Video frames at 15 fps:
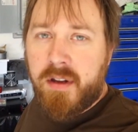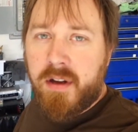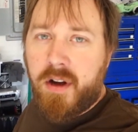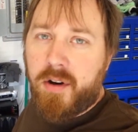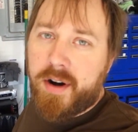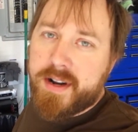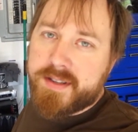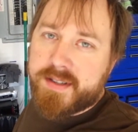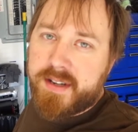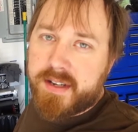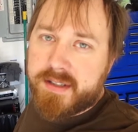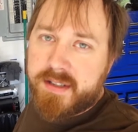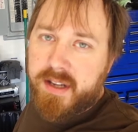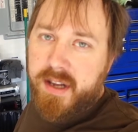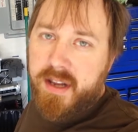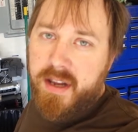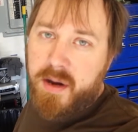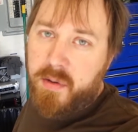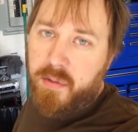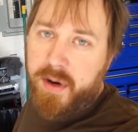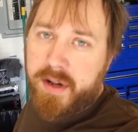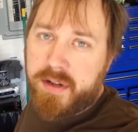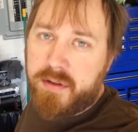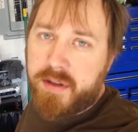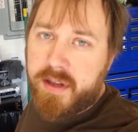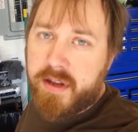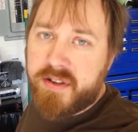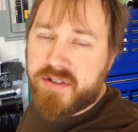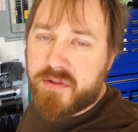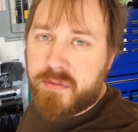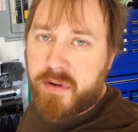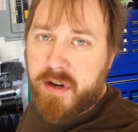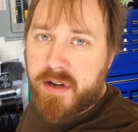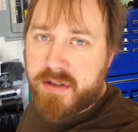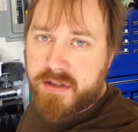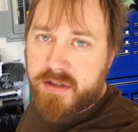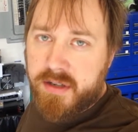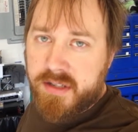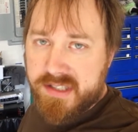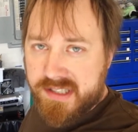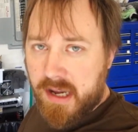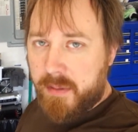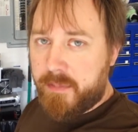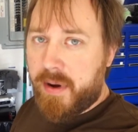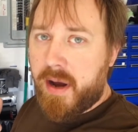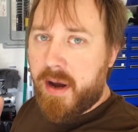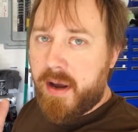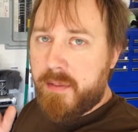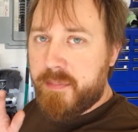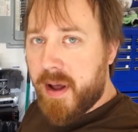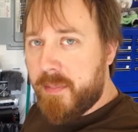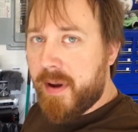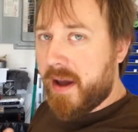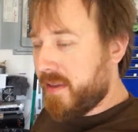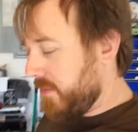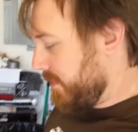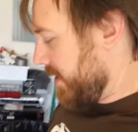All right, so the next day, we're ready to do the engine wash. Stopped by Bed Bath &